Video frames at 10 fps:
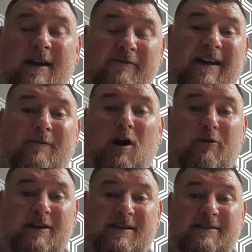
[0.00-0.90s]
If you haven't
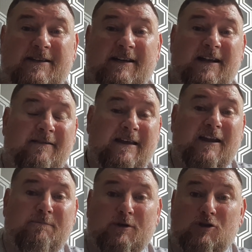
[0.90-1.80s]
already seen it, they
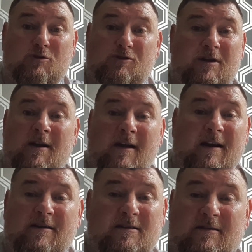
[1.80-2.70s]
produced
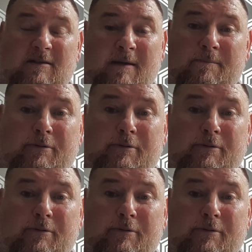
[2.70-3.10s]
a